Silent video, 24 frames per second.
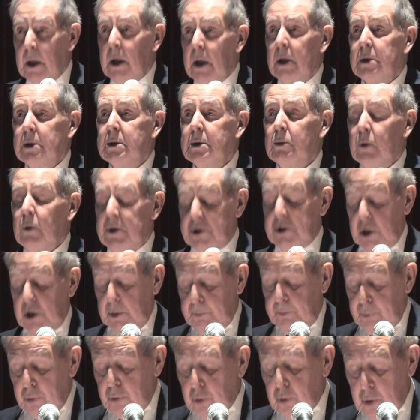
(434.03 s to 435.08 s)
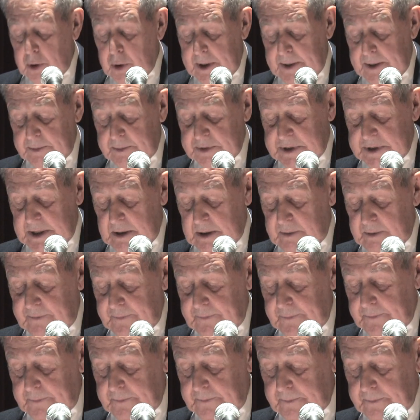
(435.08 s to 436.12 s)
into which he poured
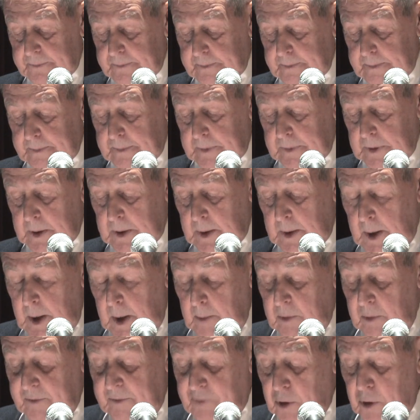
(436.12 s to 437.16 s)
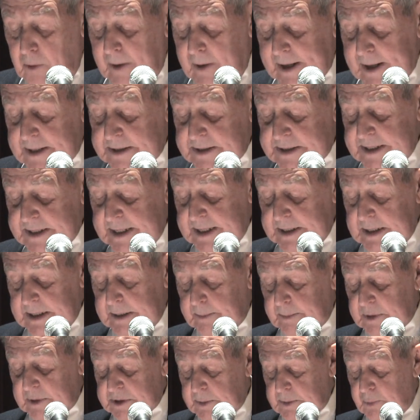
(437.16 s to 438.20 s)
himself. We've already seen
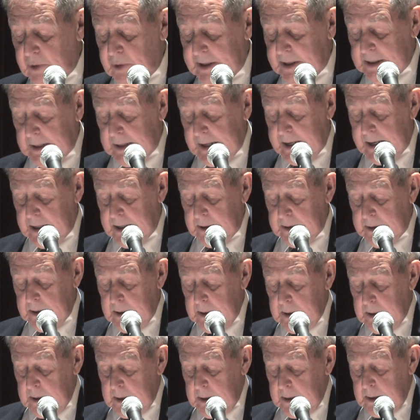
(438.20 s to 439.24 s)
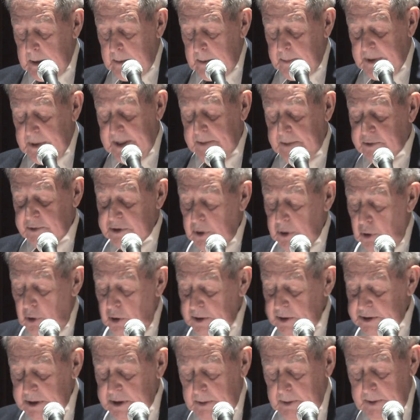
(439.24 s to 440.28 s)
him as a bricklayer, but he was
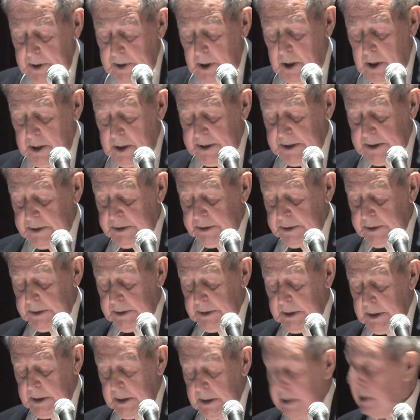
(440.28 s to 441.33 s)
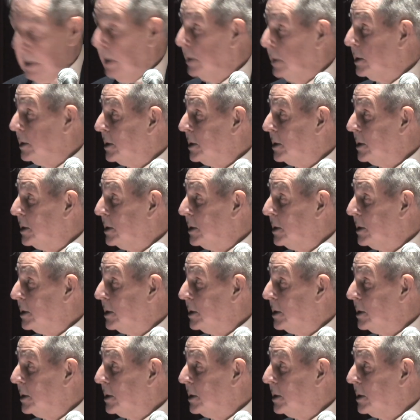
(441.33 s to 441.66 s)
also an artist, and